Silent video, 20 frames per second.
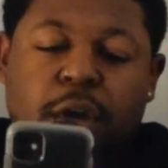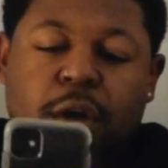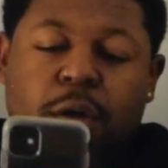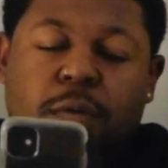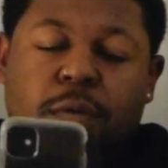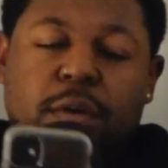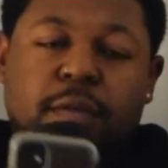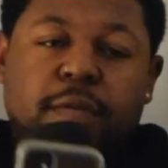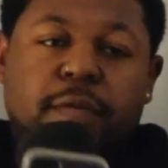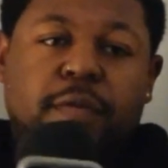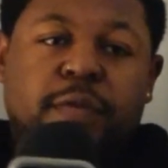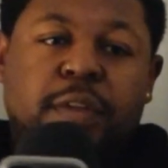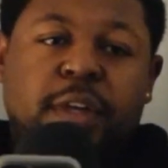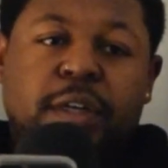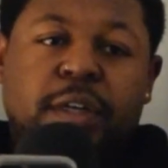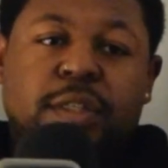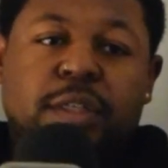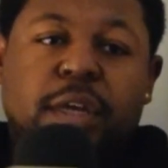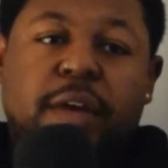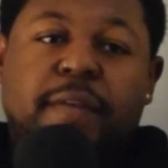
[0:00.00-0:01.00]
one of the
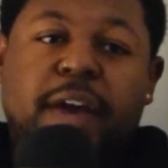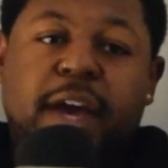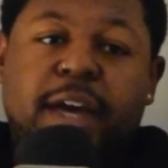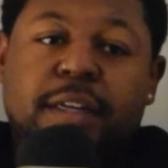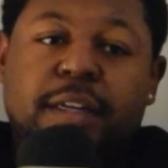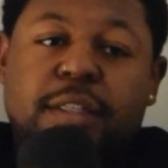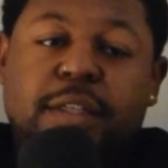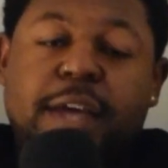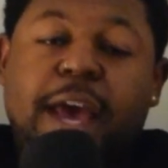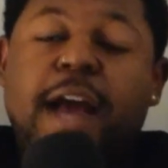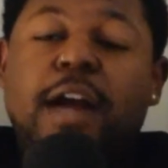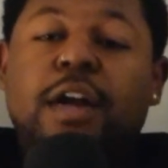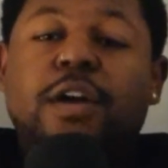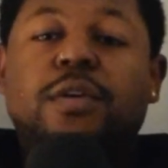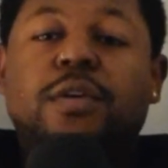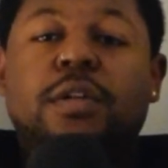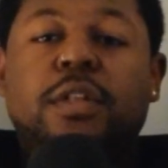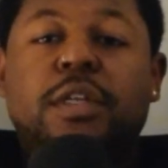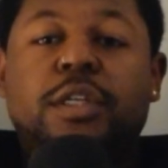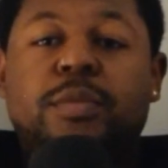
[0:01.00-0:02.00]
things I've had to
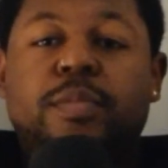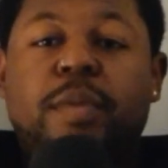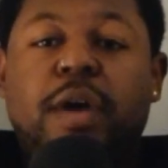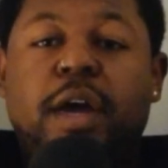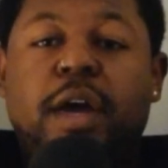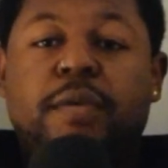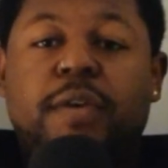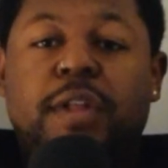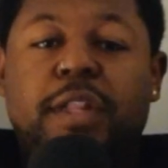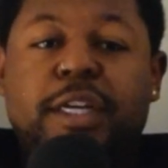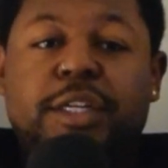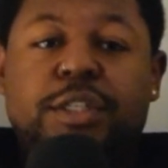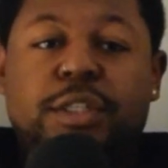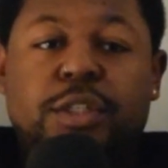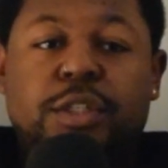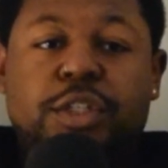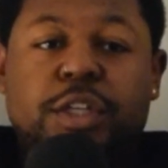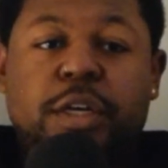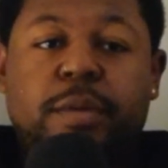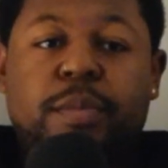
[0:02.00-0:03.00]
tackle is my
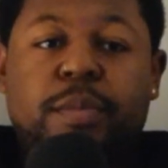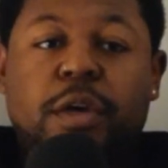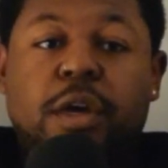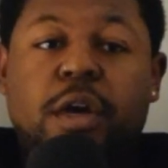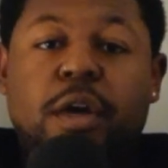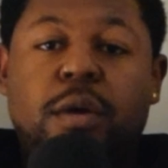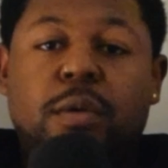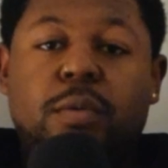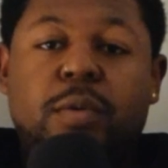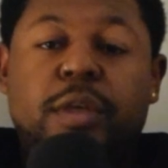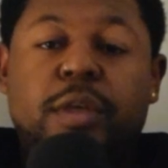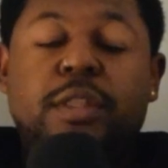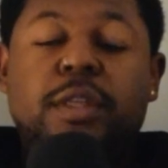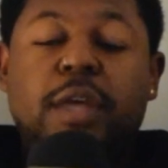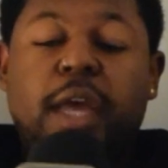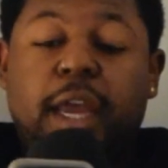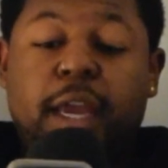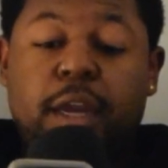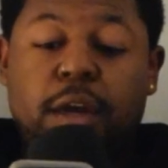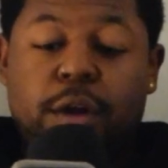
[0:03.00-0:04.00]
relationship with
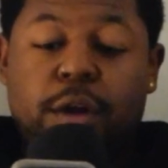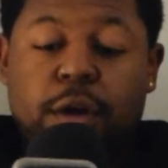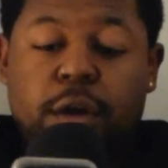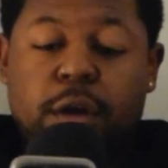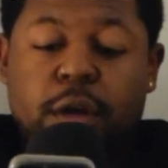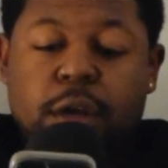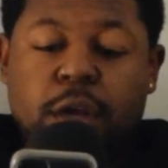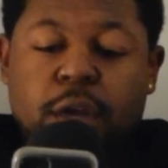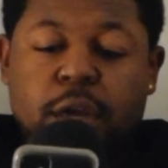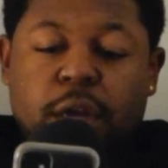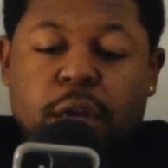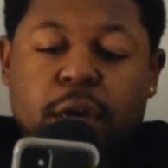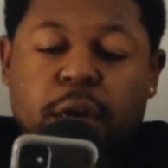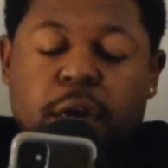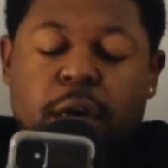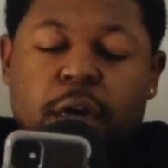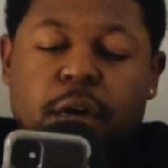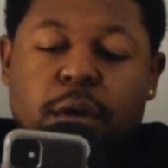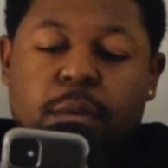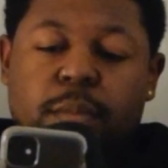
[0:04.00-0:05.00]
anger
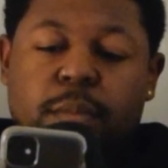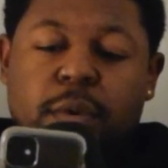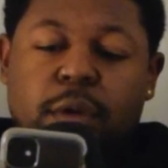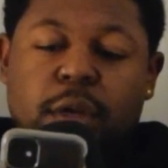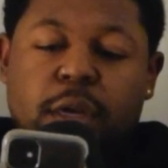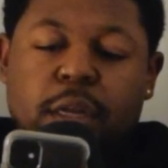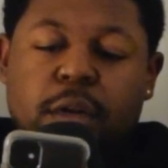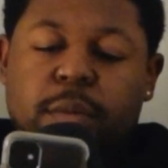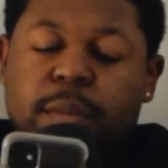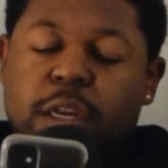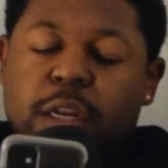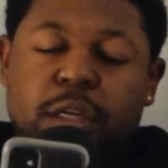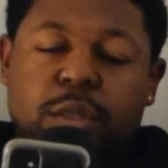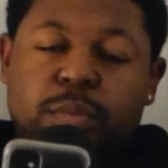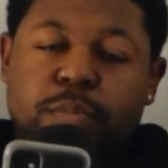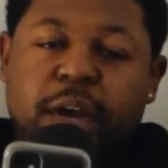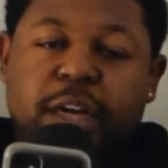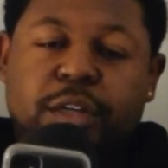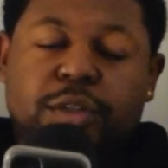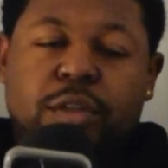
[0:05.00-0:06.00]
um, in many
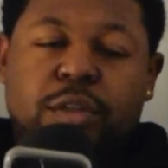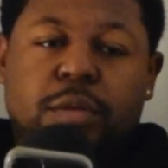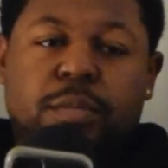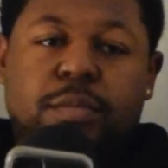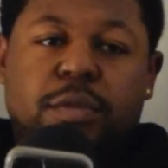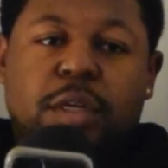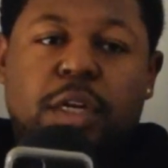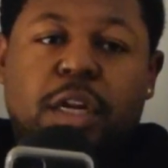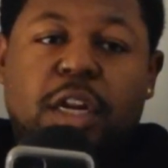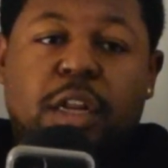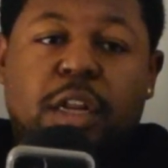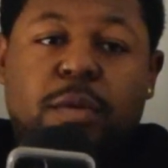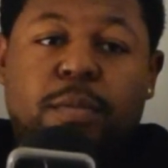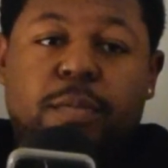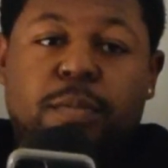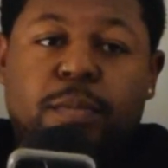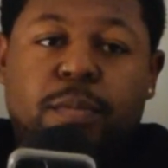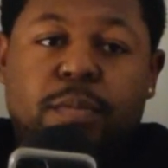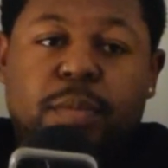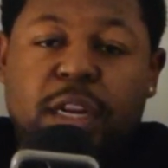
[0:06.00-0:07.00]
spectrums and any
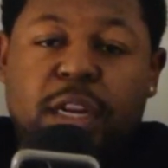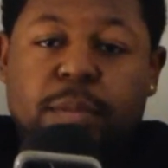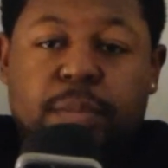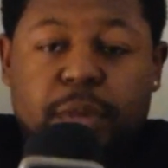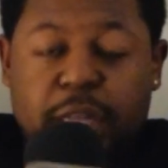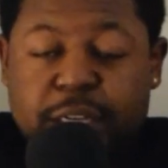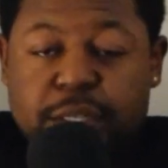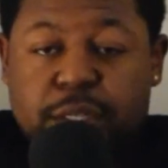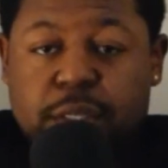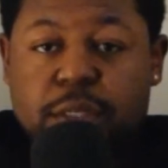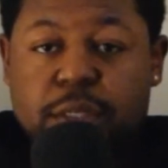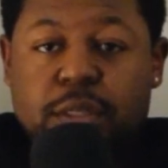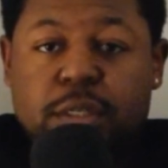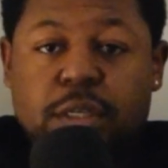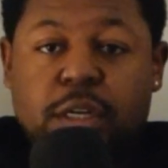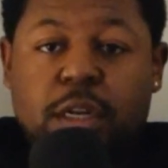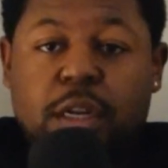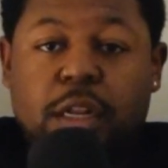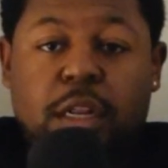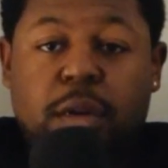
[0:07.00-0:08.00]
many places
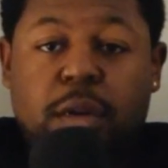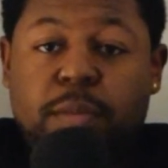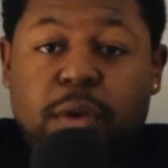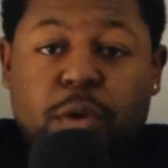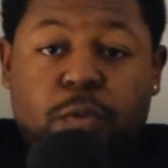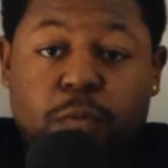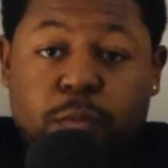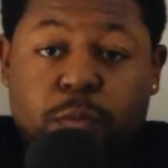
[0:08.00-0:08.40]
and in enemy